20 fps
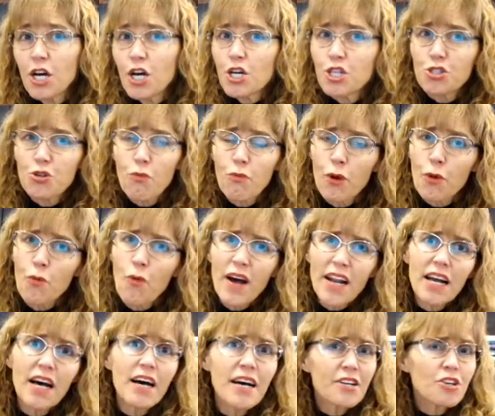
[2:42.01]
So we want
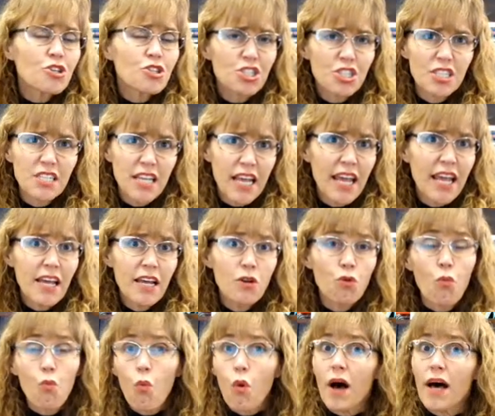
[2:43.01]
to
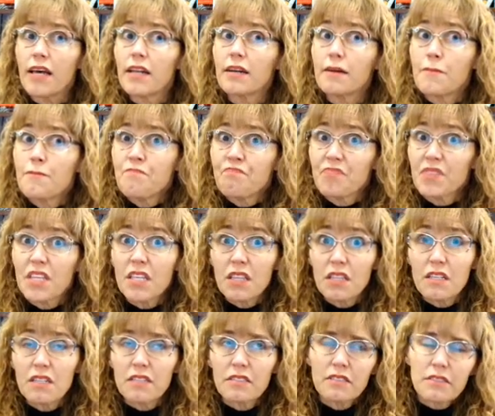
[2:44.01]
understand what
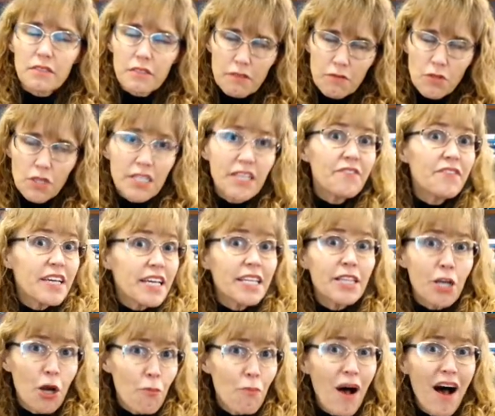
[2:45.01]
living in
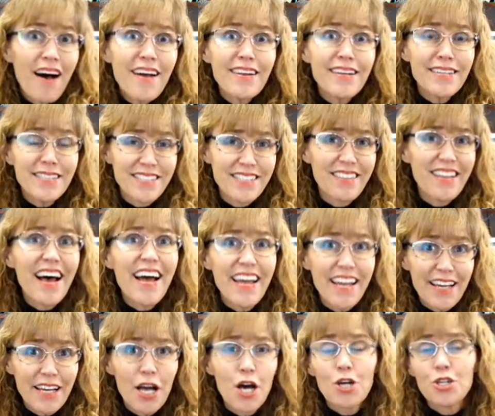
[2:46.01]
their body is
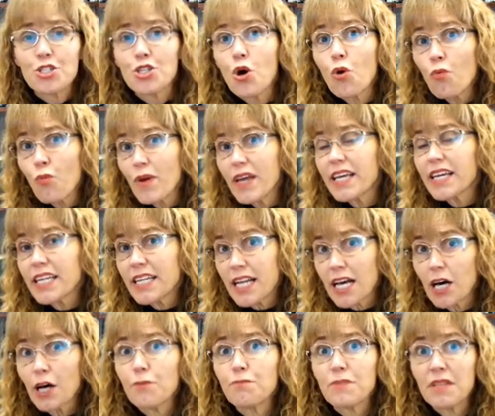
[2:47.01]
like so we can
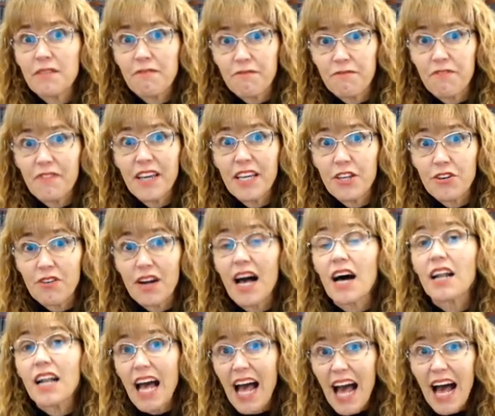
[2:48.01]
help them figure
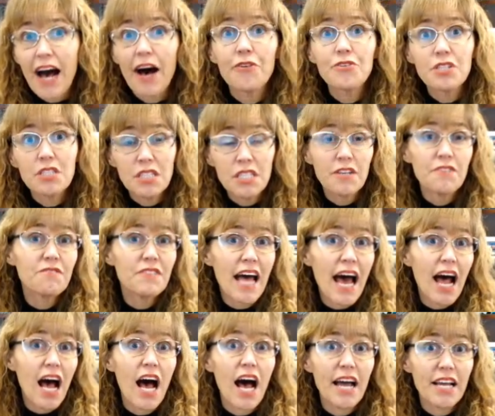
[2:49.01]
out how to live that
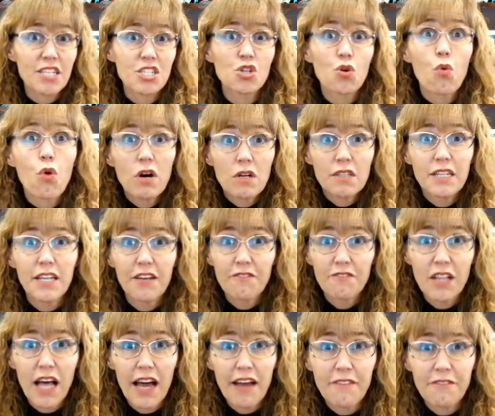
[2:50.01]
highest quality of
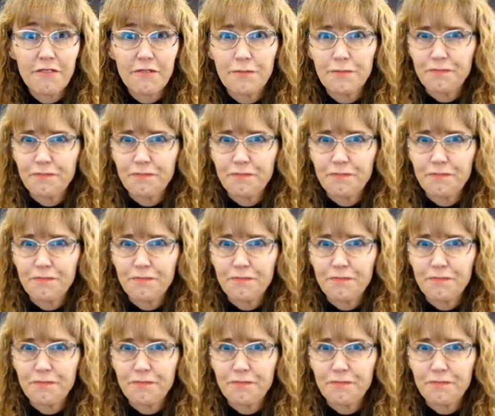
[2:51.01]
life.